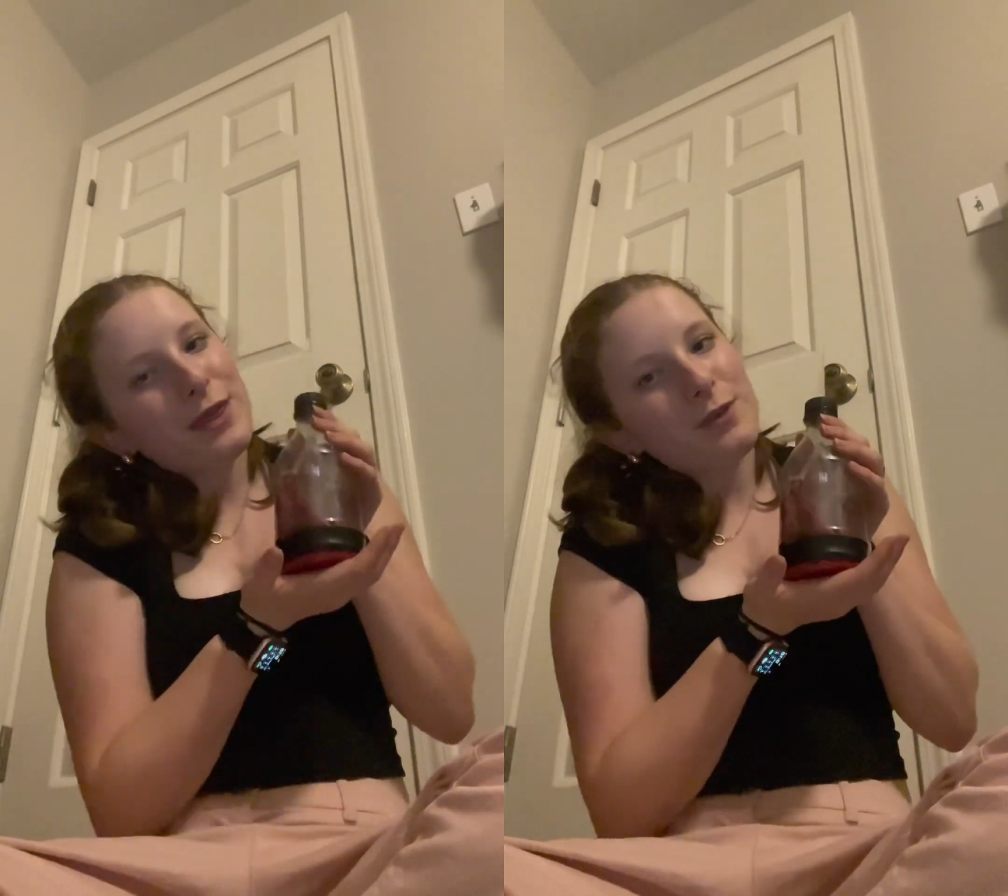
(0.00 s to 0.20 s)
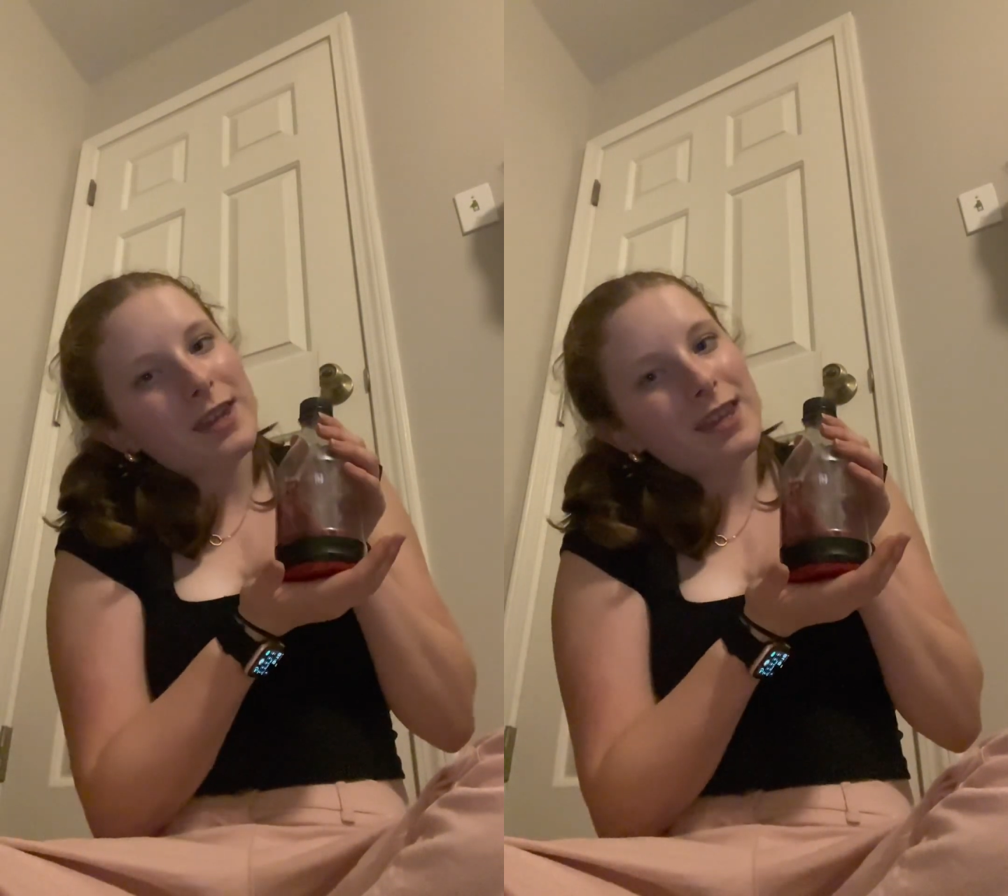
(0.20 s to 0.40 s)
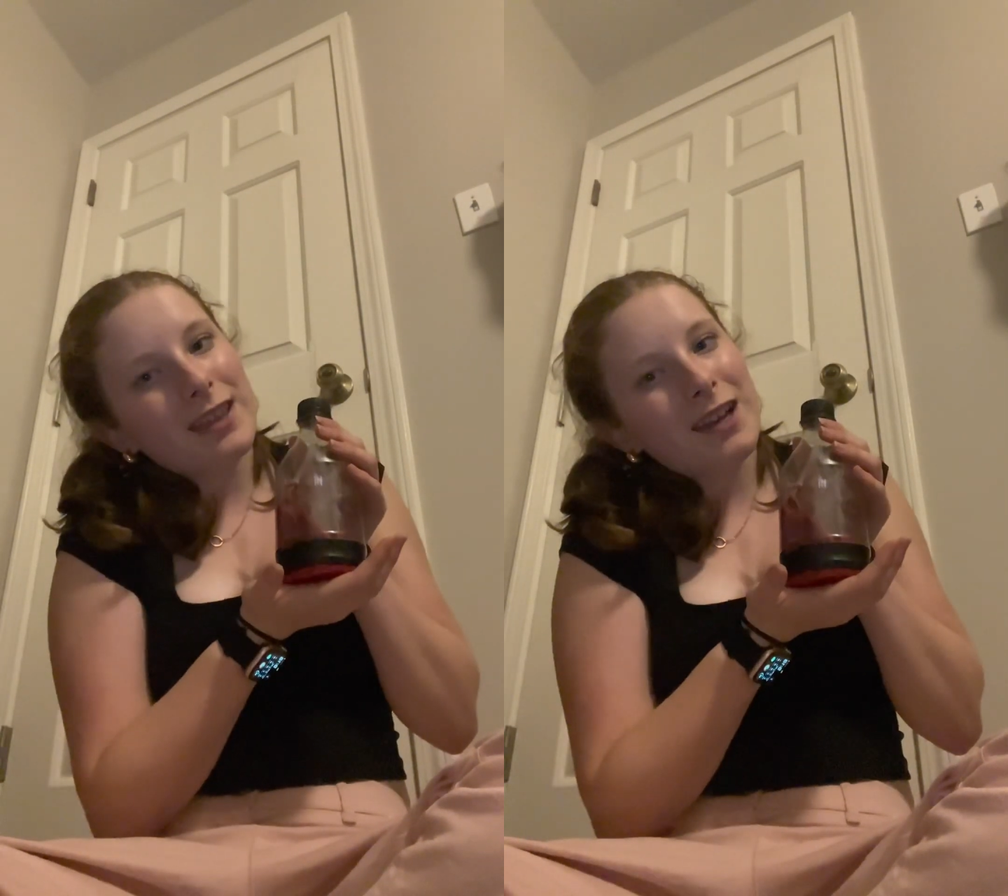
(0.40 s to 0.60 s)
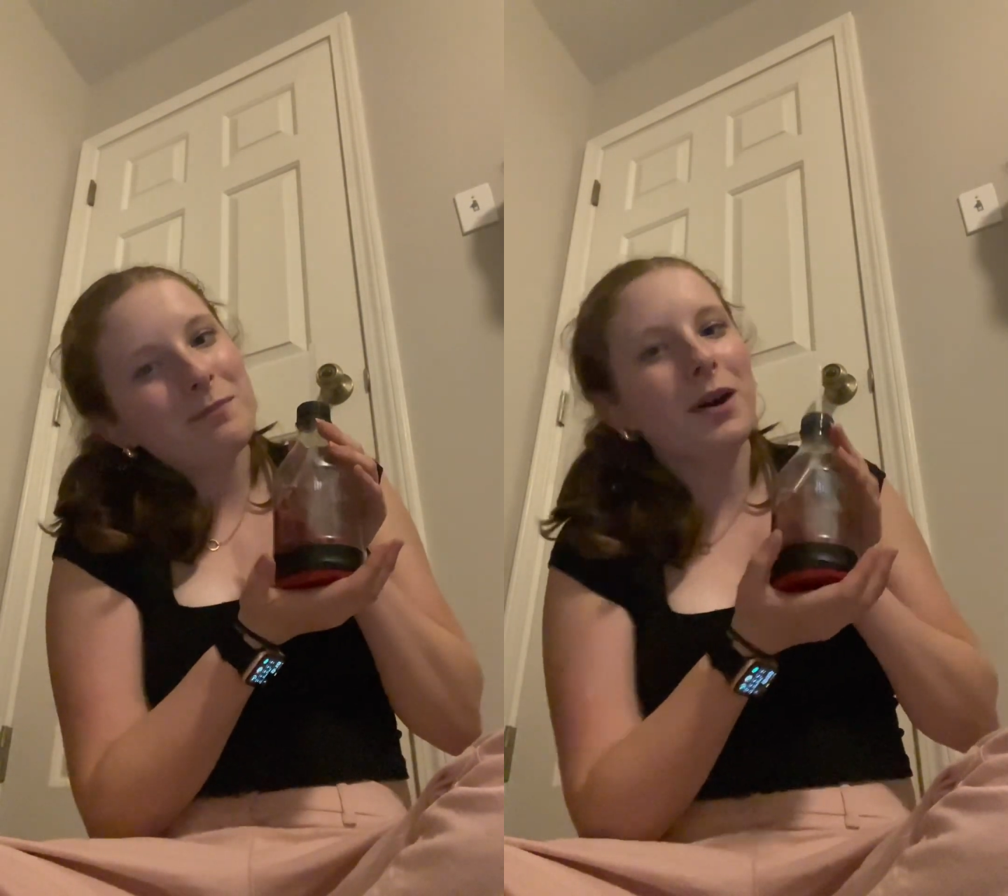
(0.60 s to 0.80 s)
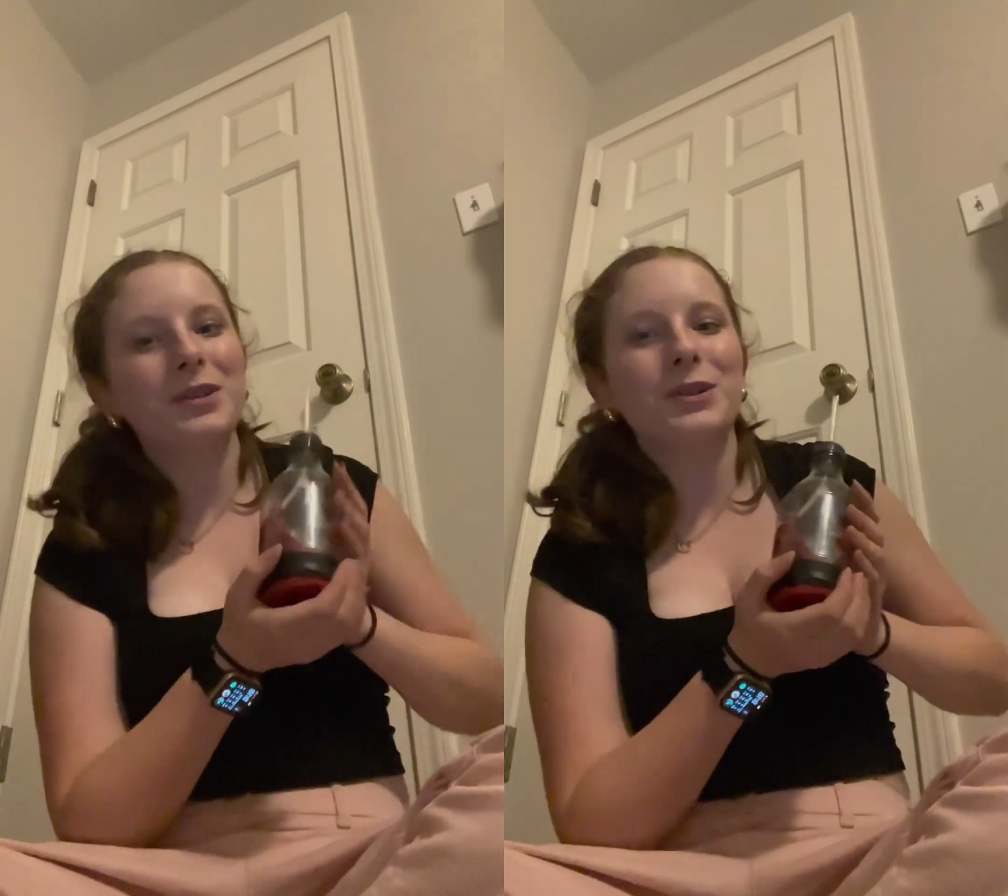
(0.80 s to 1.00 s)
3D lung
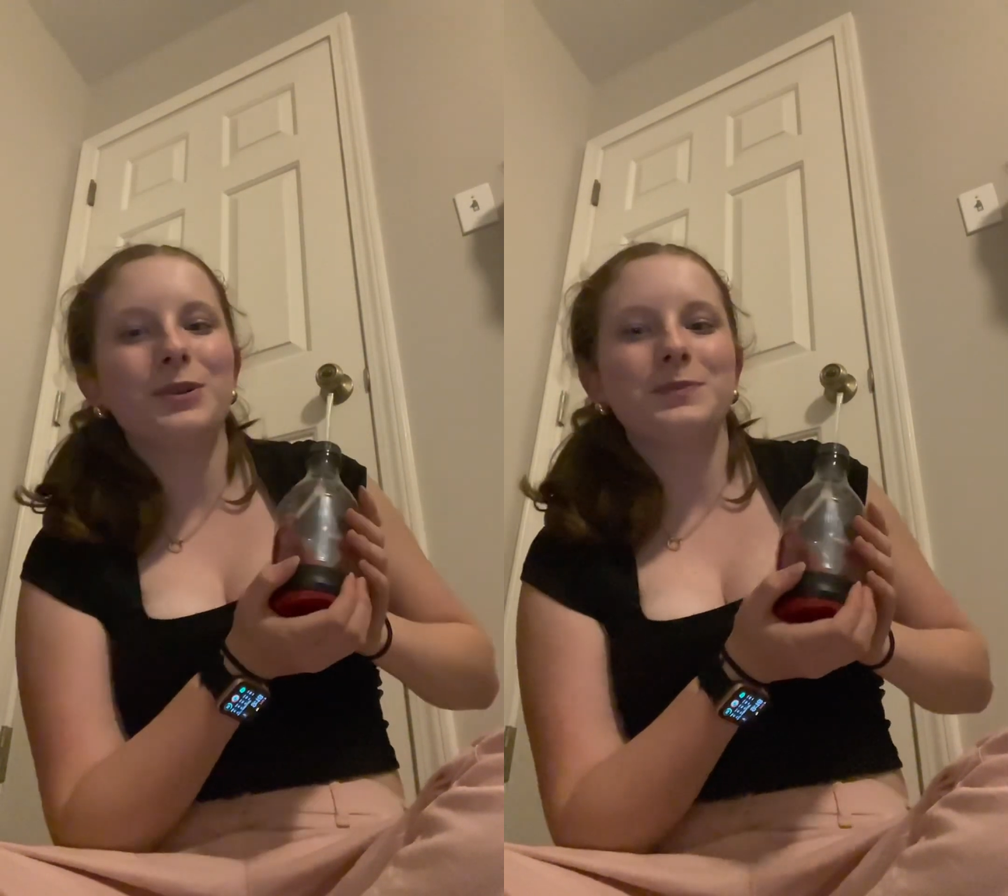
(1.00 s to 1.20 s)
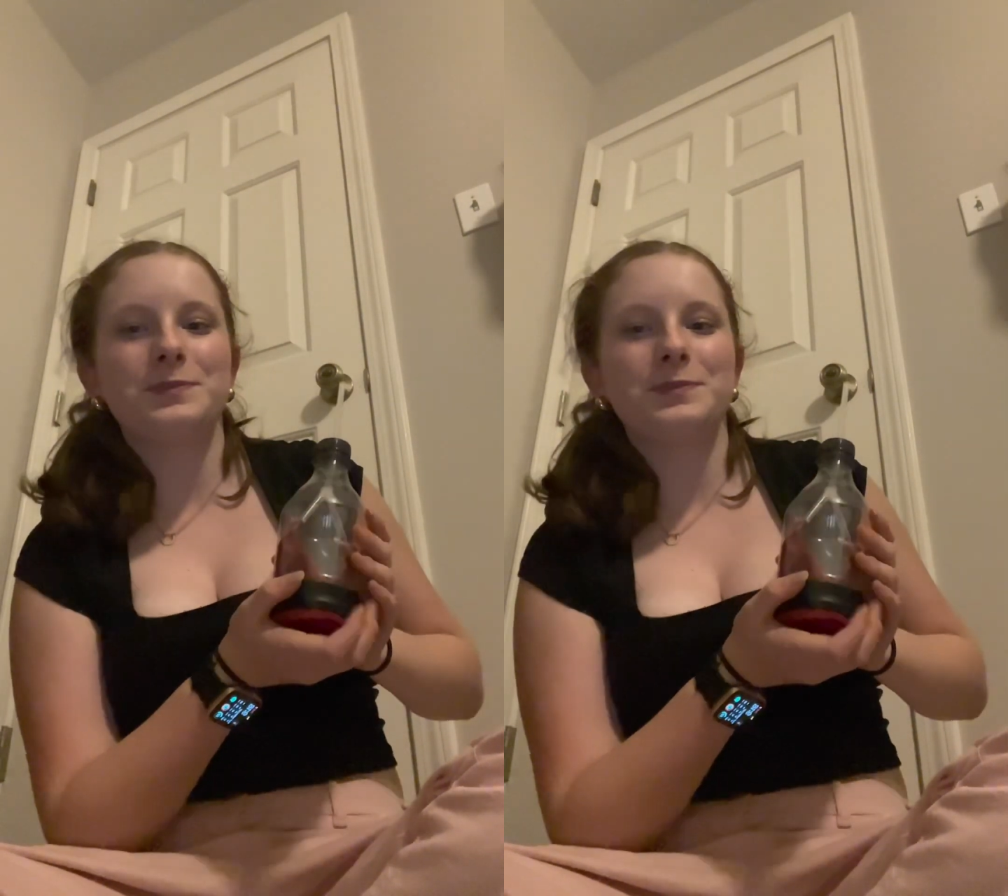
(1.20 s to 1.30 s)
model.